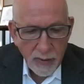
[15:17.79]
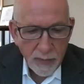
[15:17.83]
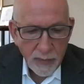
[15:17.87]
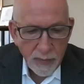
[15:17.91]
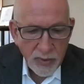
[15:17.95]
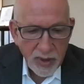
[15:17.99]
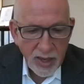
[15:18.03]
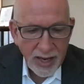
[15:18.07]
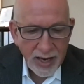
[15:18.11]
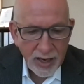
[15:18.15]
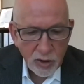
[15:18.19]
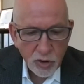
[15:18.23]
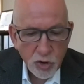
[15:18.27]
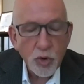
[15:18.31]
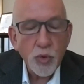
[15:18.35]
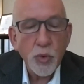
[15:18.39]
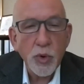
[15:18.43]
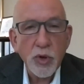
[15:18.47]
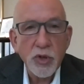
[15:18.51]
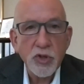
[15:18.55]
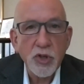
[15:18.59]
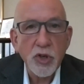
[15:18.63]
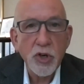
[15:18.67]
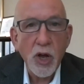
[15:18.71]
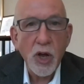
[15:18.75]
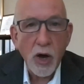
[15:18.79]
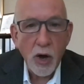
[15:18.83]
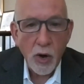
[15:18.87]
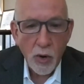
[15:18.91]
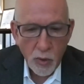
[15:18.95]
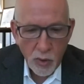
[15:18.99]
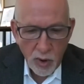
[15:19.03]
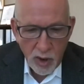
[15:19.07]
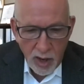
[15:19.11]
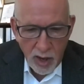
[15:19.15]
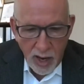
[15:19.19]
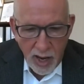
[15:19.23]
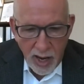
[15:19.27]
The answer was no.
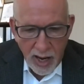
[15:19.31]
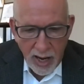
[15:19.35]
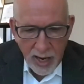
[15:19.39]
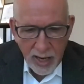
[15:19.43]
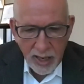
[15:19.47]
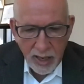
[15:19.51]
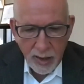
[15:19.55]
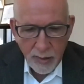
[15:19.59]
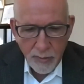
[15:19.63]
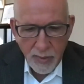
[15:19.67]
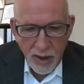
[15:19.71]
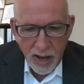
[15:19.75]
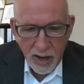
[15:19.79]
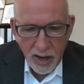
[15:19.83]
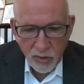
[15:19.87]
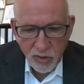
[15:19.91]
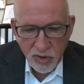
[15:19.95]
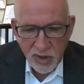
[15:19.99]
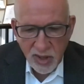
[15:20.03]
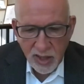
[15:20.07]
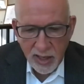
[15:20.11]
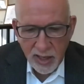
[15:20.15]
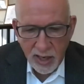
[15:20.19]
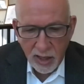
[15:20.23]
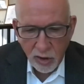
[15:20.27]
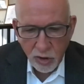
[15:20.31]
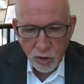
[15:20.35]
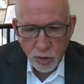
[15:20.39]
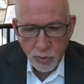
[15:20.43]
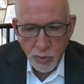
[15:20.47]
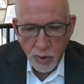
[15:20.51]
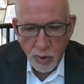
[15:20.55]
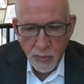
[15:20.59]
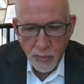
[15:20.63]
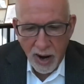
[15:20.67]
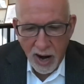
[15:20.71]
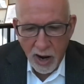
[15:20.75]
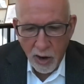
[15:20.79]
Any amounts that an eligible
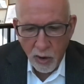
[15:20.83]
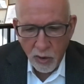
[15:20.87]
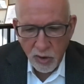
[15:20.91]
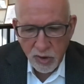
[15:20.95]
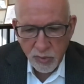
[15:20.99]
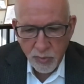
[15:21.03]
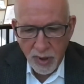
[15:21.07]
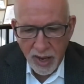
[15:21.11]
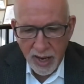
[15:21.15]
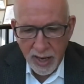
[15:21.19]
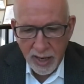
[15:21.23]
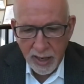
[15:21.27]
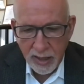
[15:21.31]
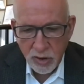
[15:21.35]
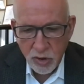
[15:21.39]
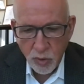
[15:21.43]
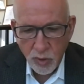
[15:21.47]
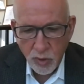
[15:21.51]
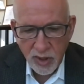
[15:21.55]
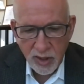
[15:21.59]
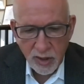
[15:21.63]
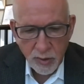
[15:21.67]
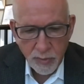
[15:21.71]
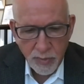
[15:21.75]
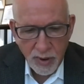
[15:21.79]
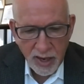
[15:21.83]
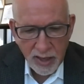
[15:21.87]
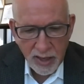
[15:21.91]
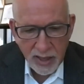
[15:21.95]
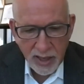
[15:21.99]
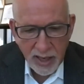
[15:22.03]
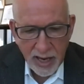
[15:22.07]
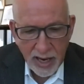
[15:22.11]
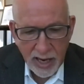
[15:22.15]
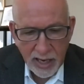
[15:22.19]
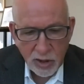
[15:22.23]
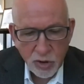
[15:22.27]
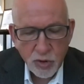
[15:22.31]
borrower has paid to an independent
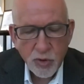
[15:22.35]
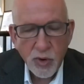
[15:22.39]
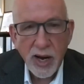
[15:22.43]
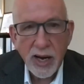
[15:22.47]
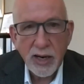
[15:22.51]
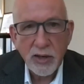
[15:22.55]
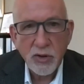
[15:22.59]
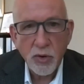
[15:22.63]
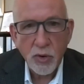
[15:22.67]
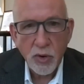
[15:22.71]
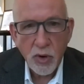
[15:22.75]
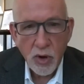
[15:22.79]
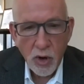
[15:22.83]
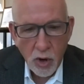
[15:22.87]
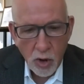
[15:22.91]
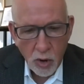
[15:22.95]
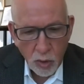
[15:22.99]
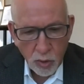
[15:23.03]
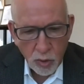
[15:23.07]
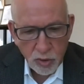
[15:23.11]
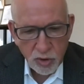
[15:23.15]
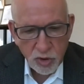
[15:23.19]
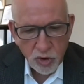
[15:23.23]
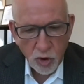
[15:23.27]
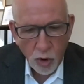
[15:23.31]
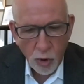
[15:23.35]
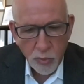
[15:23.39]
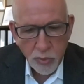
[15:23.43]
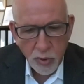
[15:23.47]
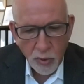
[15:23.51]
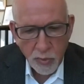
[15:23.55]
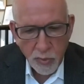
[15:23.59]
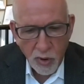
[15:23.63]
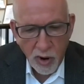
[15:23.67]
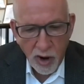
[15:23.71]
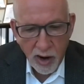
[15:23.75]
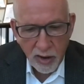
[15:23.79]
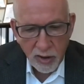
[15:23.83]
contractor or sole
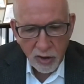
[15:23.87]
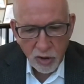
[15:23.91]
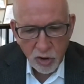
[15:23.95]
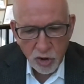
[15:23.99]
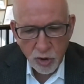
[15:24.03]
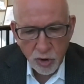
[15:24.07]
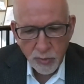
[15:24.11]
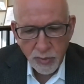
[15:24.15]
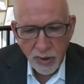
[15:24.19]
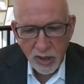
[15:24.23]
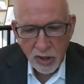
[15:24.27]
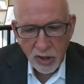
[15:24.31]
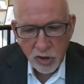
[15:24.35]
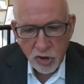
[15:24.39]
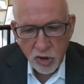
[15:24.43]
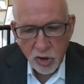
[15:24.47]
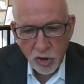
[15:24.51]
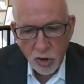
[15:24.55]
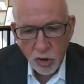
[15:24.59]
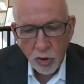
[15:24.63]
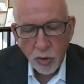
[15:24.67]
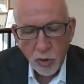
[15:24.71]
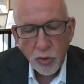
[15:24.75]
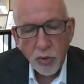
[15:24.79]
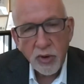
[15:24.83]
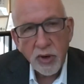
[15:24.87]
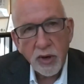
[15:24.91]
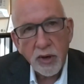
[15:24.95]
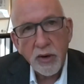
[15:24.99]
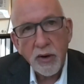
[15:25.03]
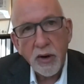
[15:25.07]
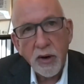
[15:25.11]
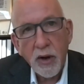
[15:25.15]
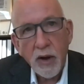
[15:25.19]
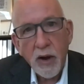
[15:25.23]
proprietor should be excluded